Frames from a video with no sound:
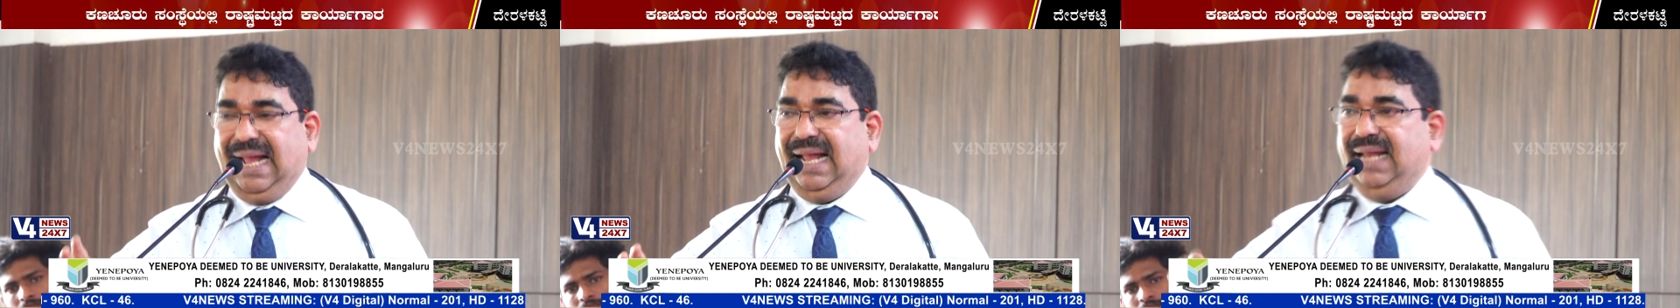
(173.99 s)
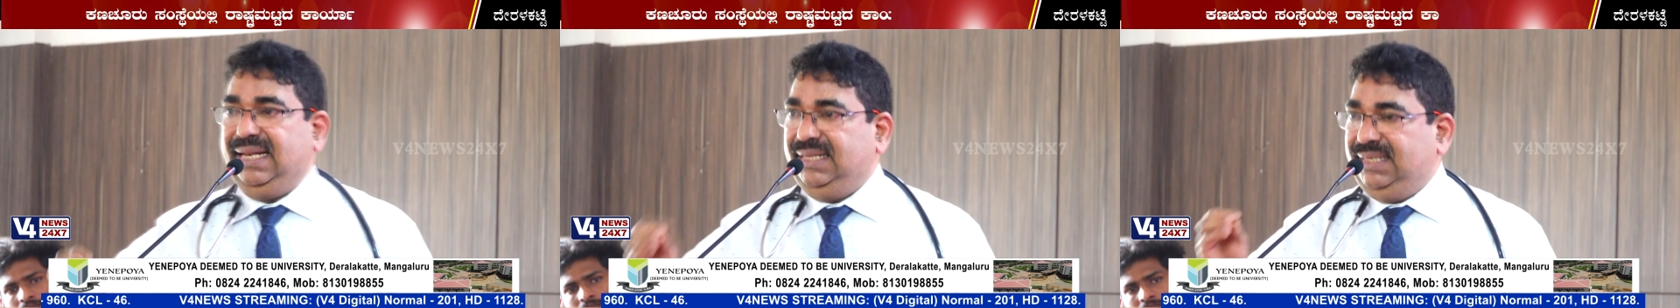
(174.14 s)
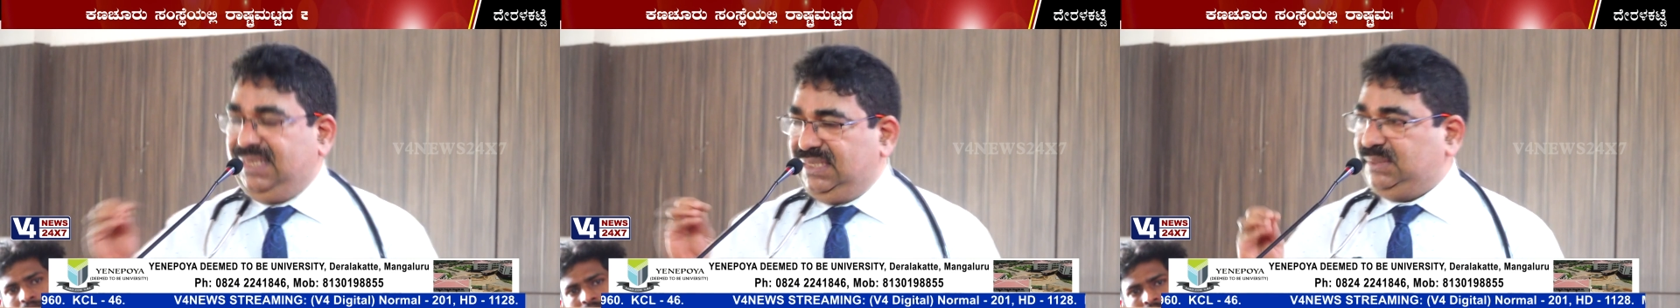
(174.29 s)

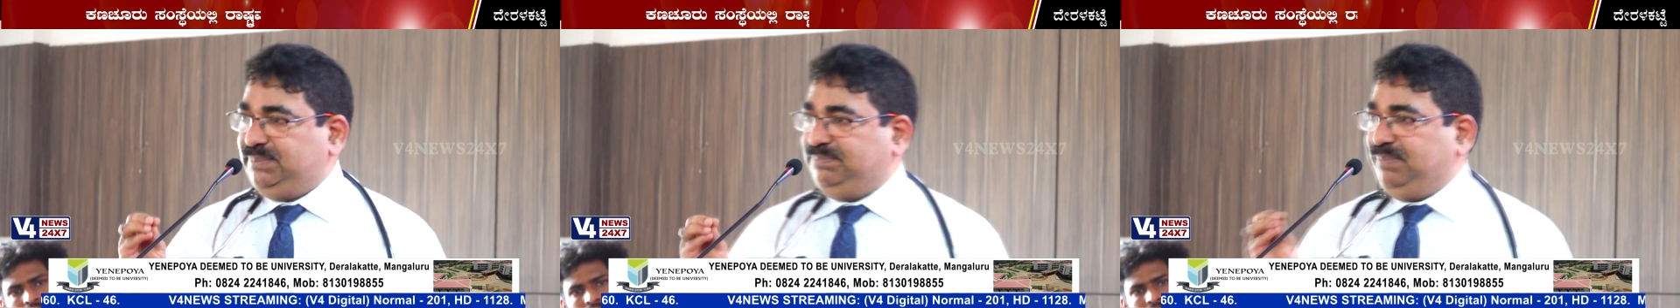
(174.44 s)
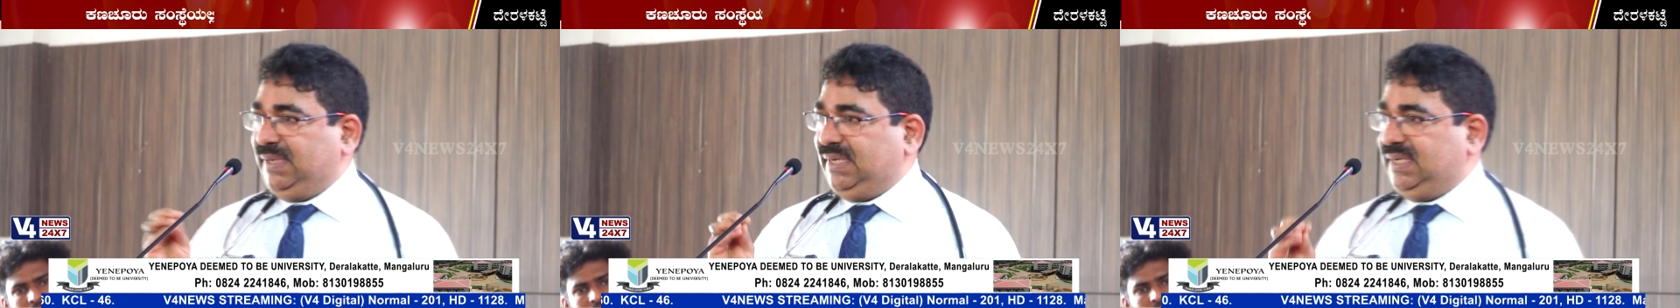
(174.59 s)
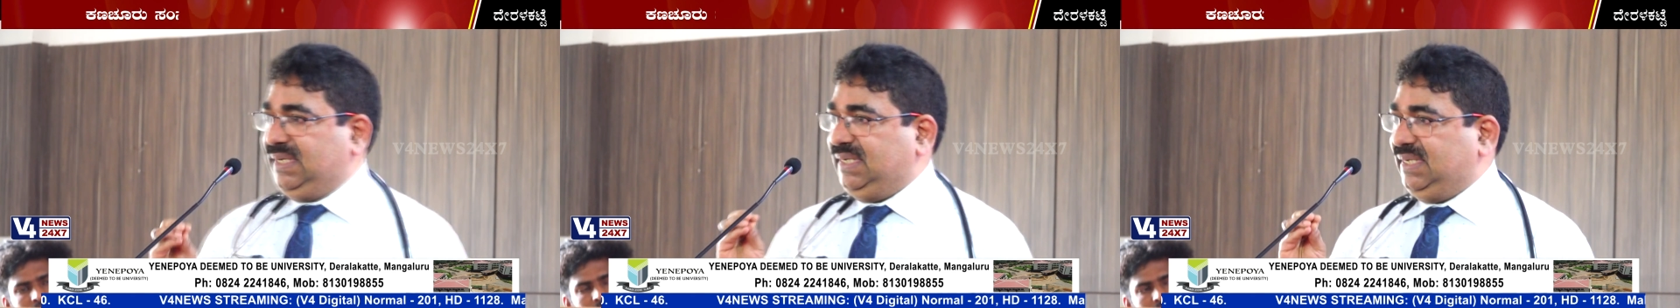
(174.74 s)
And this
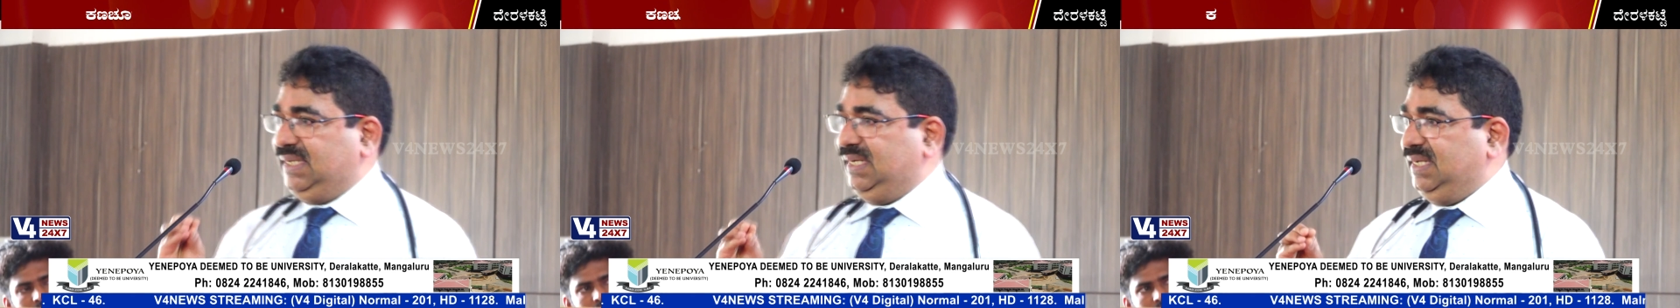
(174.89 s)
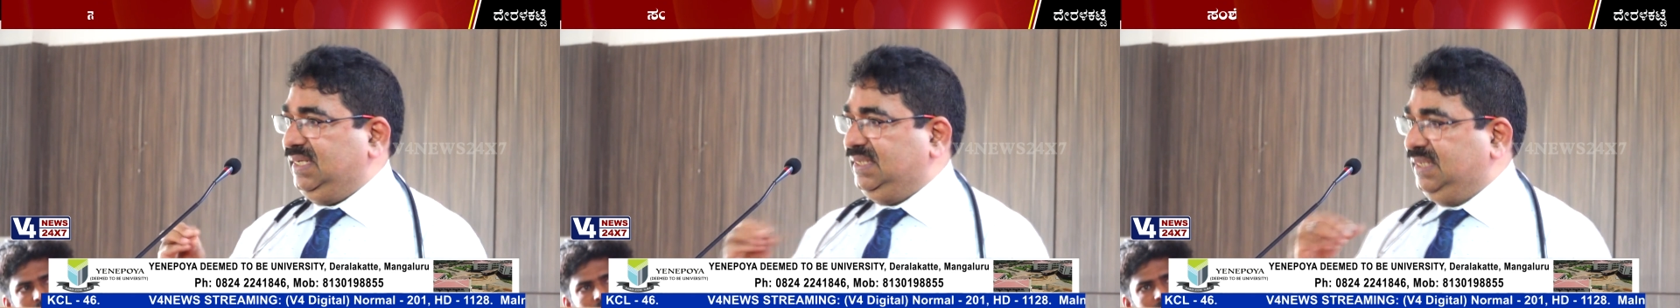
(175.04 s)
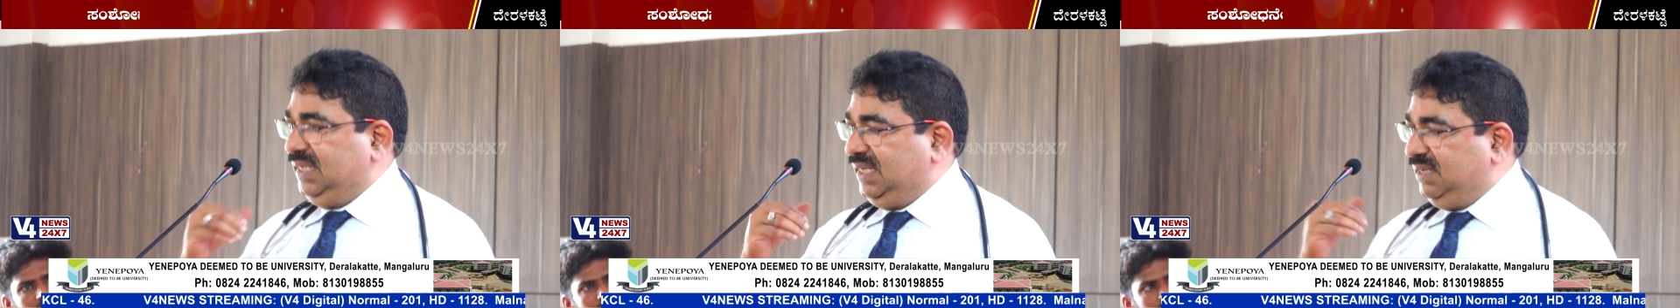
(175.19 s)

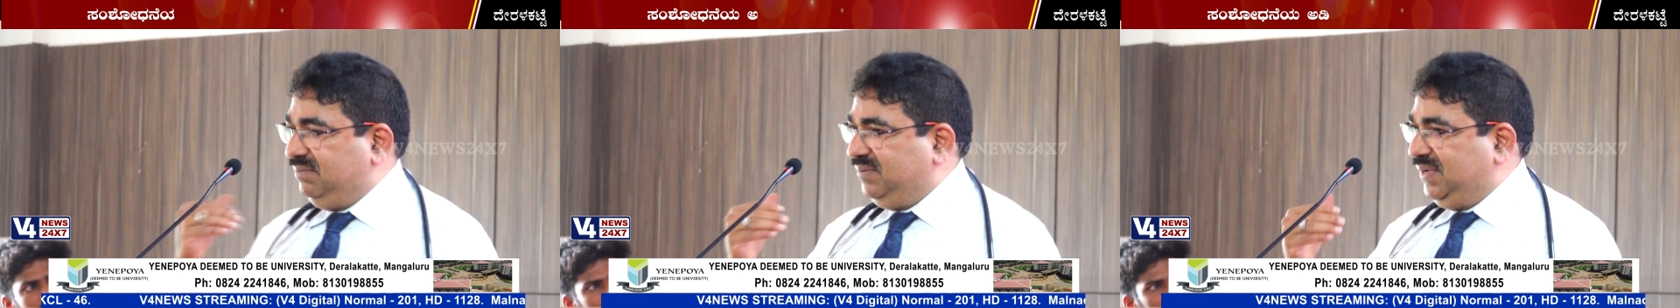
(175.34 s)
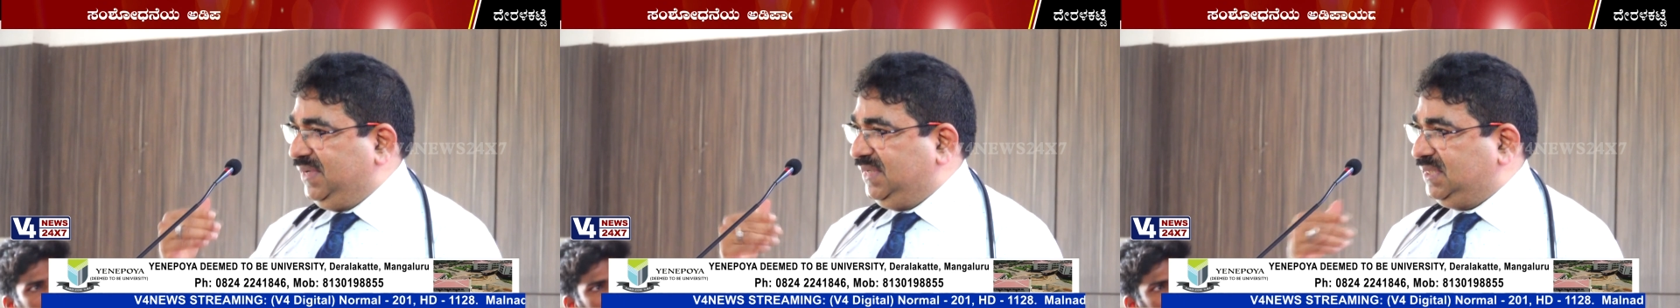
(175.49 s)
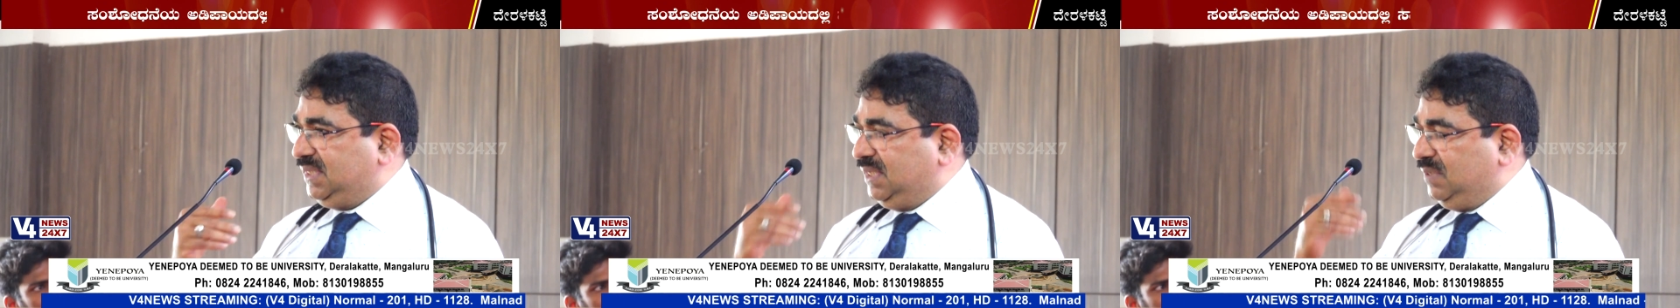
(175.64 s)
particular
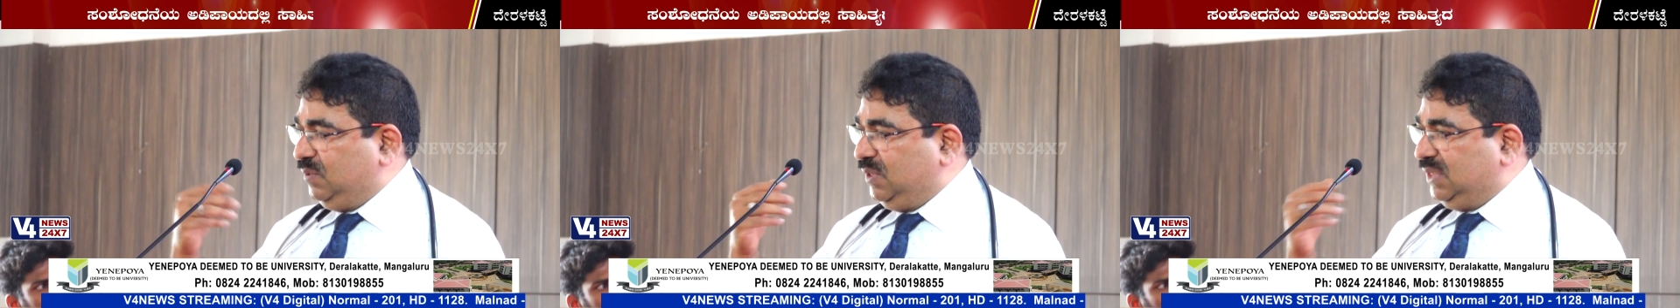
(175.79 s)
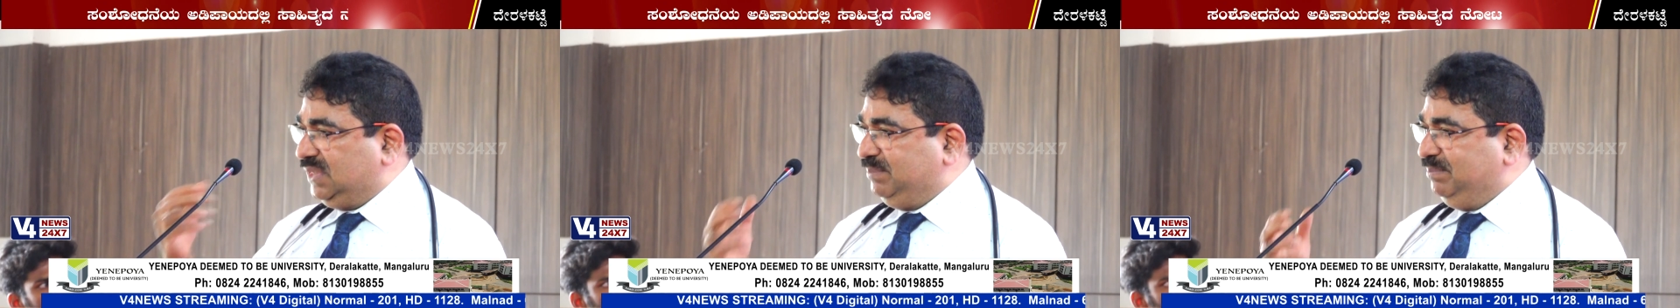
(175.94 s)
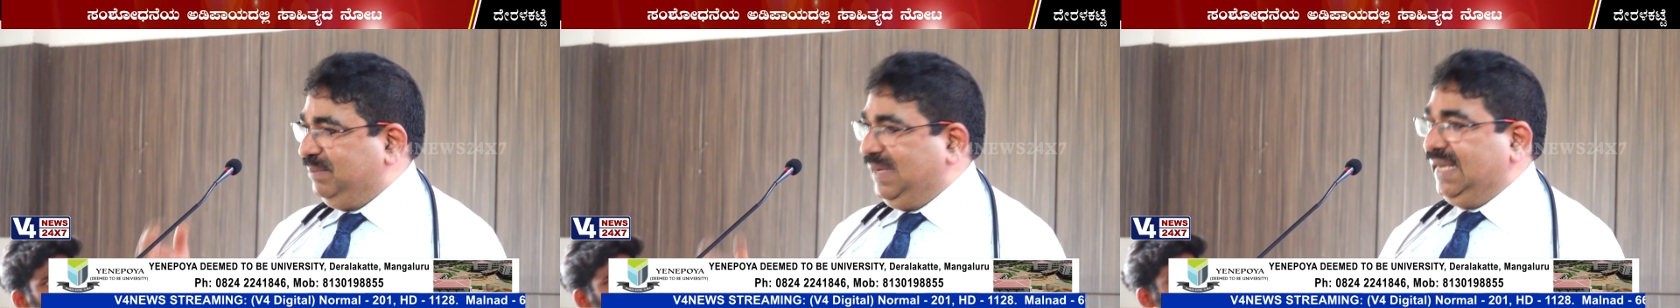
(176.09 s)
invention was